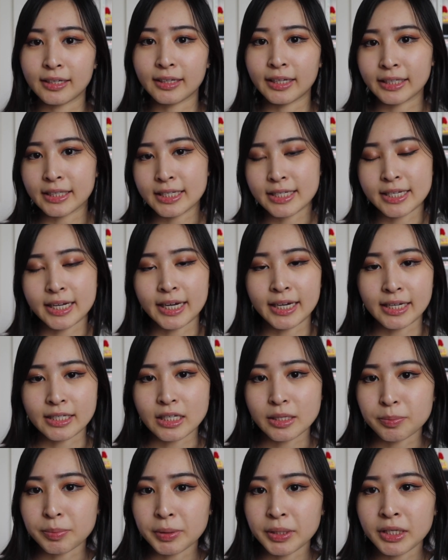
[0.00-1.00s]
like the
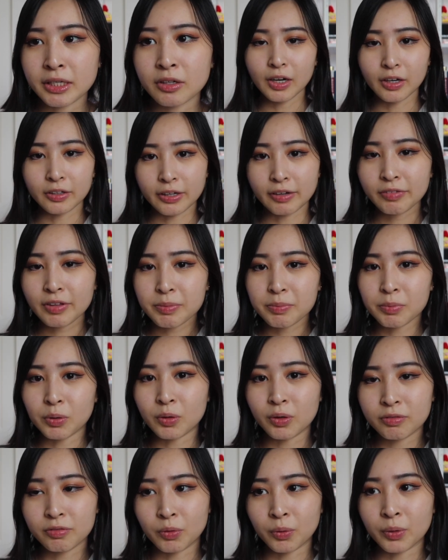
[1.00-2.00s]
CISSP, are definitely
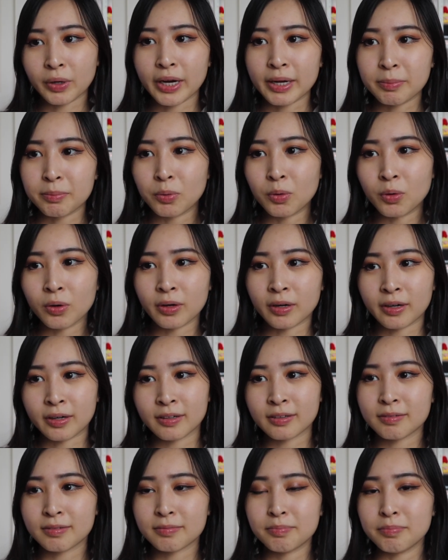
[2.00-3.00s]
more for a
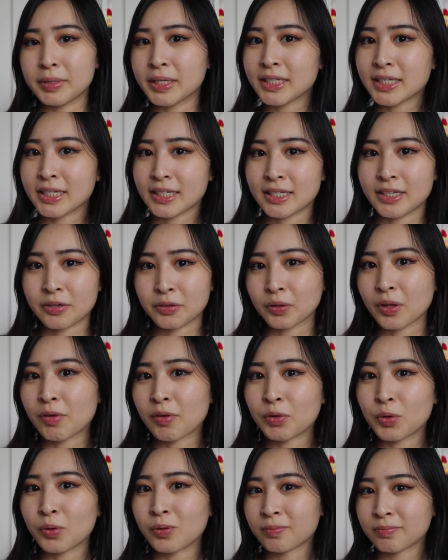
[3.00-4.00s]
more mid to senior
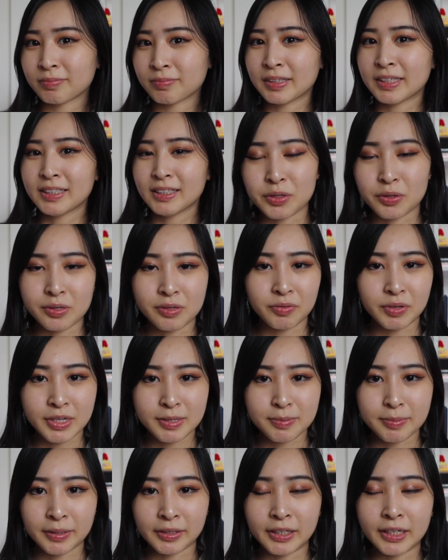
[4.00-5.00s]
level in terms of
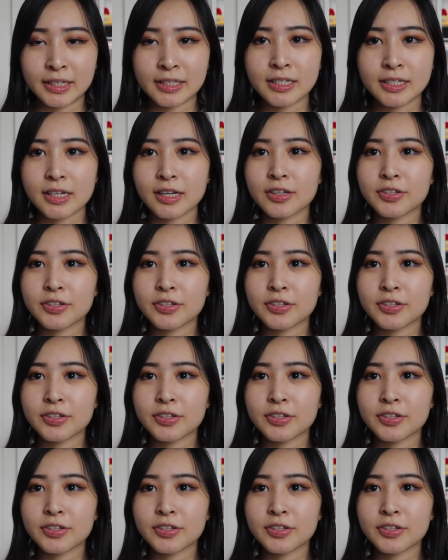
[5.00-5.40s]
experience.